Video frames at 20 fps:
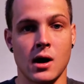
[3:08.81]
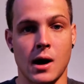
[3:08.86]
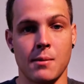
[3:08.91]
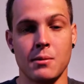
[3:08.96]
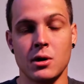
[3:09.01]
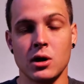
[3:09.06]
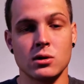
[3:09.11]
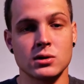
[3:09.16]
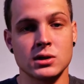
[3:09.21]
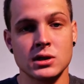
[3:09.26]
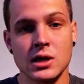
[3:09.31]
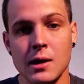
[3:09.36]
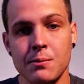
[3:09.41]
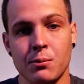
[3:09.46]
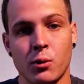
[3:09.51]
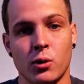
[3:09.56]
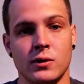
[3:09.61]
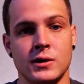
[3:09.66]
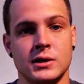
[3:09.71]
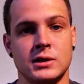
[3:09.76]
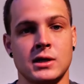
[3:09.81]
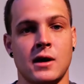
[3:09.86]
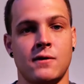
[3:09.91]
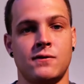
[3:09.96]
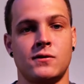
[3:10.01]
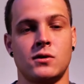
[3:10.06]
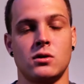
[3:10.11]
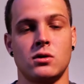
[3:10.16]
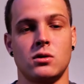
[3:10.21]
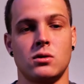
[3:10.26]
I'm gonna go skateboard this
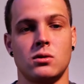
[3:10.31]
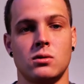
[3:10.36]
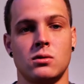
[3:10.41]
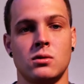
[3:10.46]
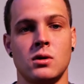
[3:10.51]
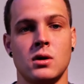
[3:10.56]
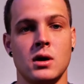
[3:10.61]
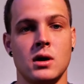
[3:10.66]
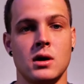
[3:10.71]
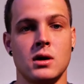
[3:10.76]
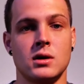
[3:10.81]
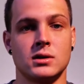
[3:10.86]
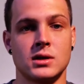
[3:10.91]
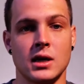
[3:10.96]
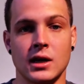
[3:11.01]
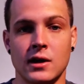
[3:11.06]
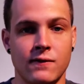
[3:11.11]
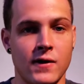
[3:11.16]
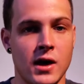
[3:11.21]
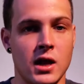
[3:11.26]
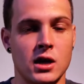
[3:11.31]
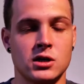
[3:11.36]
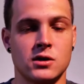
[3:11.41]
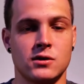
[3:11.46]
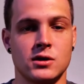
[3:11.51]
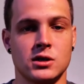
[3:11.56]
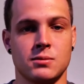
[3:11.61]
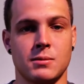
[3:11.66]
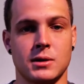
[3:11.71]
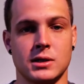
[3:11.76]
afternoon, take advantage
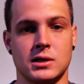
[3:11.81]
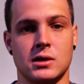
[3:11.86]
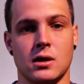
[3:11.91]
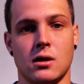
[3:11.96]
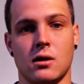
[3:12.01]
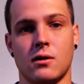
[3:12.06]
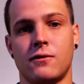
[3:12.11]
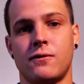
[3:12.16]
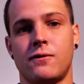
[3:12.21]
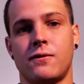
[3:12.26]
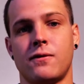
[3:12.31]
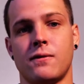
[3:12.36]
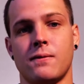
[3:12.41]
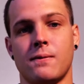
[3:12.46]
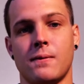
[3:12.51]
of this myself.